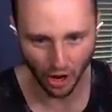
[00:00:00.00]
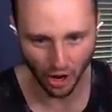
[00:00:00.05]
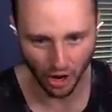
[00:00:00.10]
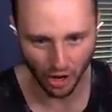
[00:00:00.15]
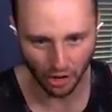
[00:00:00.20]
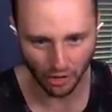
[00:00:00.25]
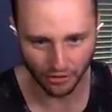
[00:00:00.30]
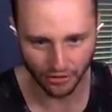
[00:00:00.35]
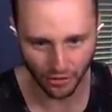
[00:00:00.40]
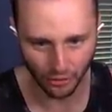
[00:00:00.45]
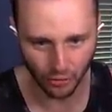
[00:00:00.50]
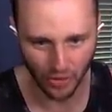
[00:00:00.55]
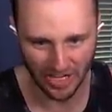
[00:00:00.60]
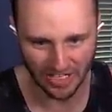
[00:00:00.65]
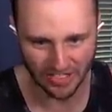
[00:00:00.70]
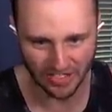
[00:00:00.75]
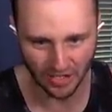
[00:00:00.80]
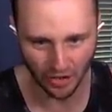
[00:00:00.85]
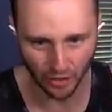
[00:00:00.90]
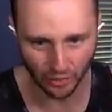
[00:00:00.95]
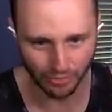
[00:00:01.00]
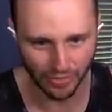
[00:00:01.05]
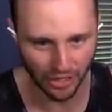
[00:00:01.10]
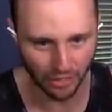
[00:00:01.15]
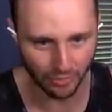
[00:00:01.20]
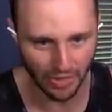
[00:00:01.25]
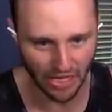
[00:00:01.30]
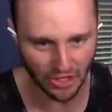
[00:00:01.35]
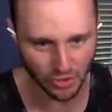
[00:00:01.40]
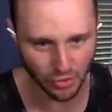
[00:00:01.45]
all the redstone.
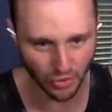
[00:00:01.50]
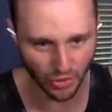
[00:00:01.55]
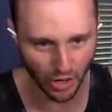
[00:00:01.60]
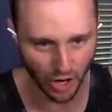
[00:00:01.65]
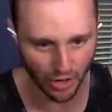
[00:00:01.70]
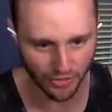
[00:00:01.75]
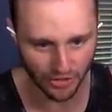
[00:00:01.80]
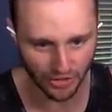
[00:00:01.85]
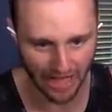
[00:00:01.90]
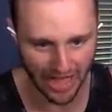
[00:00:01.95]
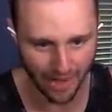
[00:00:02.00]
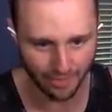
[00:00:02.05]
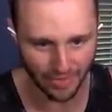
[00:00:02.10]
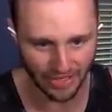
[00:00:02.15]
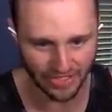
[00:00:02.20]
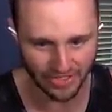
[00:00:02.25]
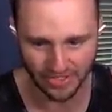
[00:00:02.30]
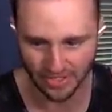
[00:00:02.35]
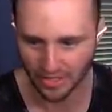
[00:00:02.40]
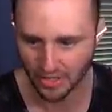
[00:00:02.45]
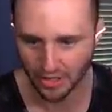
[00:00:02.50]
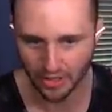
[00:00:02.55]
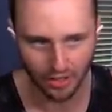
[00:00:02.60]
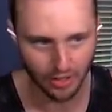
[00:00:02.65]
Middle mouse wheel, all the lapis.